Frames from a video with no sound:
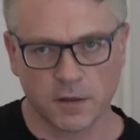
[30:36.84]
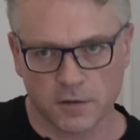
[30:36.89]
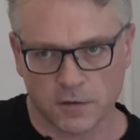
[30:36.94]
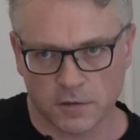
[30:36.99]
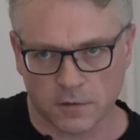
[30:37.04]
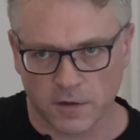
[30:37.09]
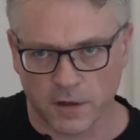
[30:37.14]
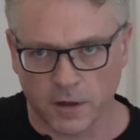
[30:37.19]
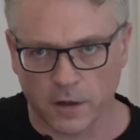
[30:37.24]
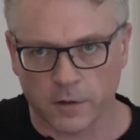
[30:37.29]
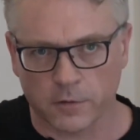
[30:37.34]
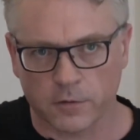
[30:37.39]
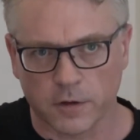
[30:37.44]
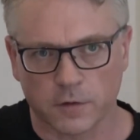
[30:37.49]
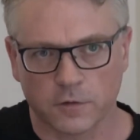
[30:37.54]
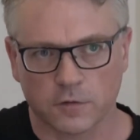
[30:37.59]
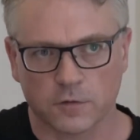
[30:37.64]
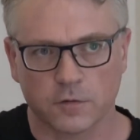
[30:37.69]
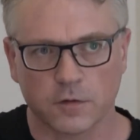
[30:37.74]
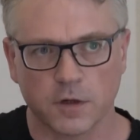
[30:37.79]
it to the other
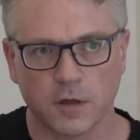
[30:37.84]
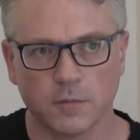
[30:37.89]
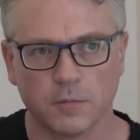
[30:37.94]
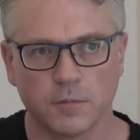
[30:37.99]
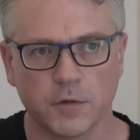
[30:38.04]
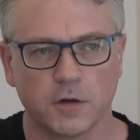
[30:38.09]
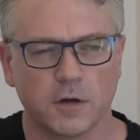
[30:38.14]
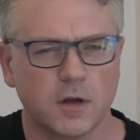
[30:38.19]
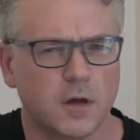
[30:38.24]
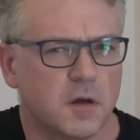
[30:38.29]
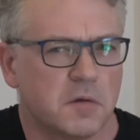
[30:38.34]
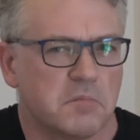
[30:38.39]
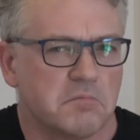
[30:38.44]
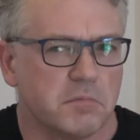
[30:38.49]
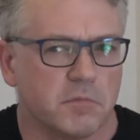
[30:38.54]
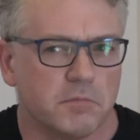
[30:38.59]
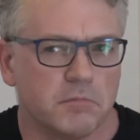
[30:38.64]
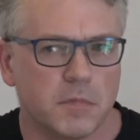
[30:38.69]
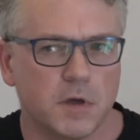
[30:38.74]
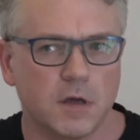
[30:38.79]
extreme. But
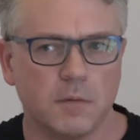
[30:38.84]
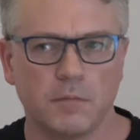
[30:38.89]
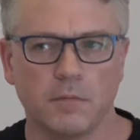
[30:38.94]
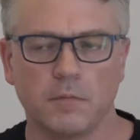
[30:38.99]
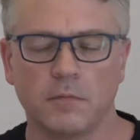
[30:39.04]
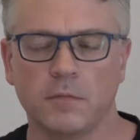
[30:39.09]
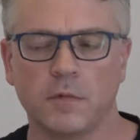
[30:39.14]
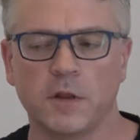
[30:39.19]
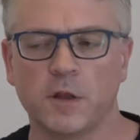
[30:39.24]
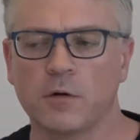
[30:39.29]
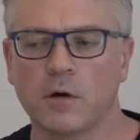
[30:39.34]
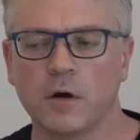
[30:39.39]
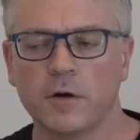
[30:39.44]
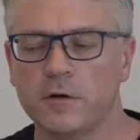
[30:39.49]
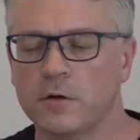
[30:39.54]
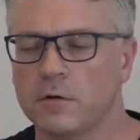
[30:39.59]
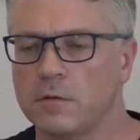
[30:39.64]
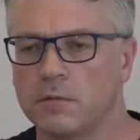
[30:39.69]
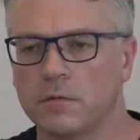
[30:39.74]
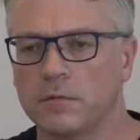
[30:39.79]
there are
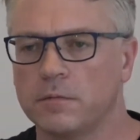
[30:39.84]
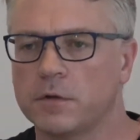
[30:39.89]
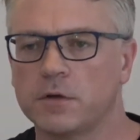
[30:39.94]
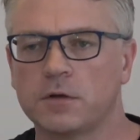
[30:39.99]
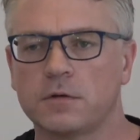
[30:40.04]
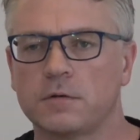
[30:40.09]
no